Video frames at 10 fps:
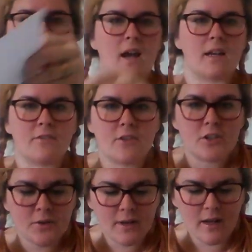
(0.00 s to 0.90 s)
And if you
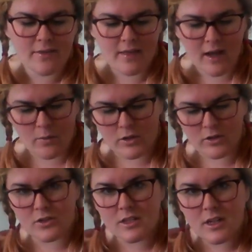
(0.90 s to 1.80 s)
do it like that, what
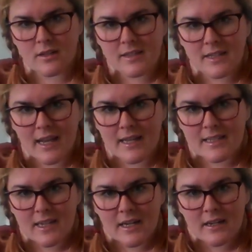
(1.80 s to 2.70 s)
you'll start to get
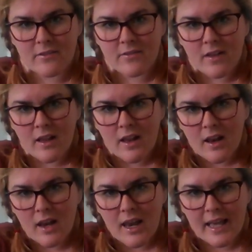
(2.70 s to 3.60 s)
is kind of
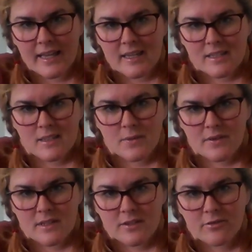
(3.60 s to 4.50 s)
layers where
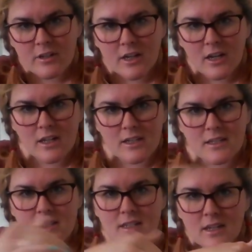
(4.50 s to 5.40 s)
the different
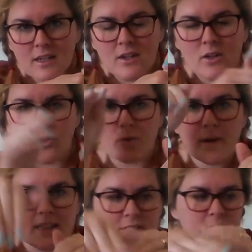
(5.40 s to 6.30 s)
colours all
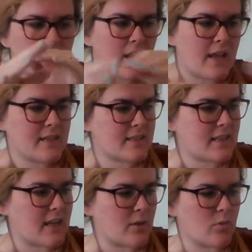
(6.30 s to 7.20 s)
make different layers,
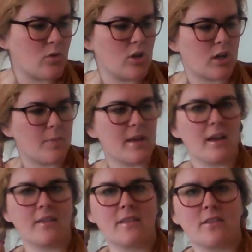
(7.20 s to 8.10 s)
and it will look a bit
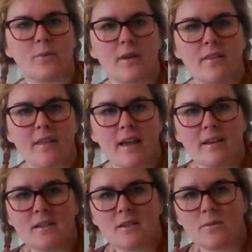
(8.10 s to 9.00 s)
like this one at the
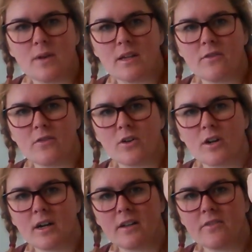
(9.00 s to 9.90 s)
end where you've got
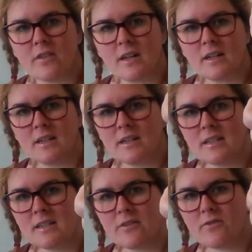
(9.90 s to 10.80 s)
kind of
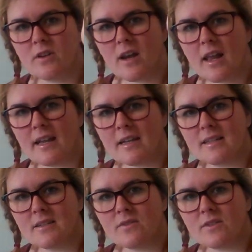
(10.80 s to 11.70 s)
different
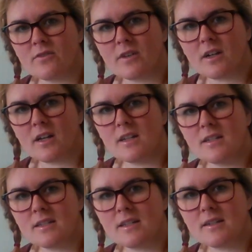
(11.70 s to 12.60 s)
layers of different
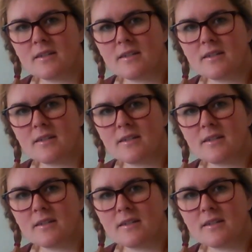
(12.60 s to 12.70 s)
colours.